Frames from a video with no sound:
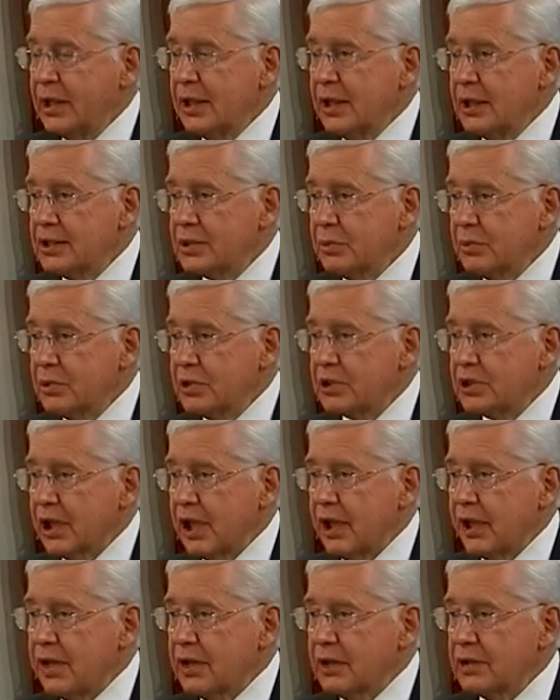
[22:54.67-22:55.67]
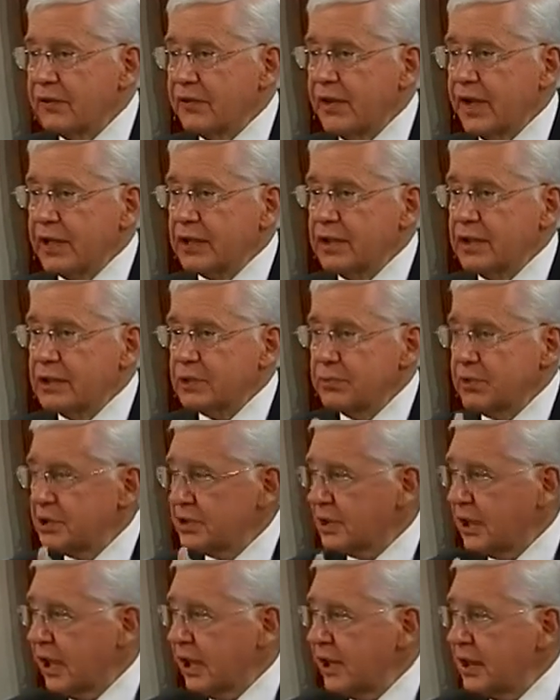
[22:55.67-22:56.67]
he's the Messiah, and in fact he's
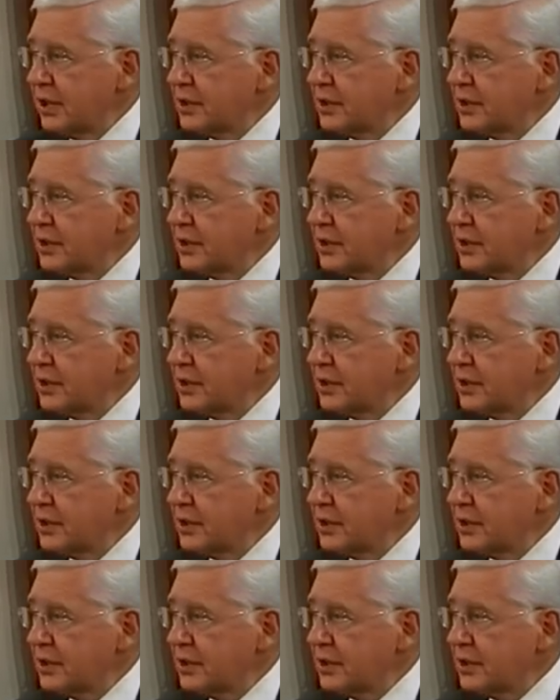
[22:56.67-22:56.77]
Messiah